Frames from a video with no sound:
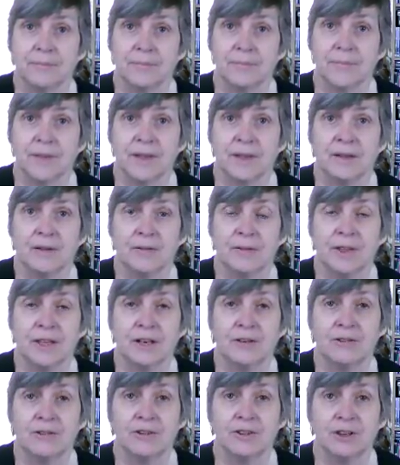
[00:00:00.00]
And
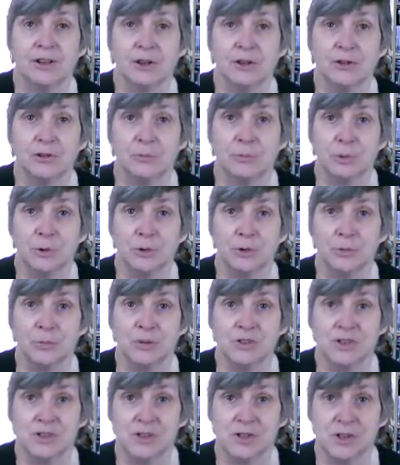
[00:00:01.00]
there is a lot of
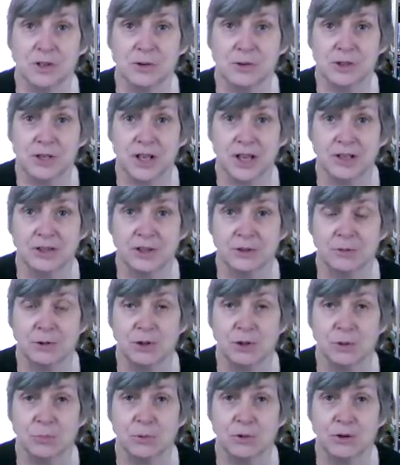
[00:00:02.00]
movement associated with
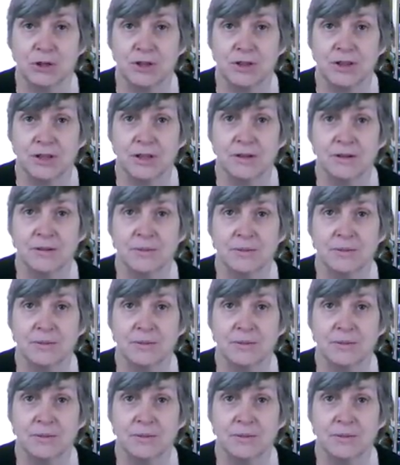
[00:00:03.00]
your breathing.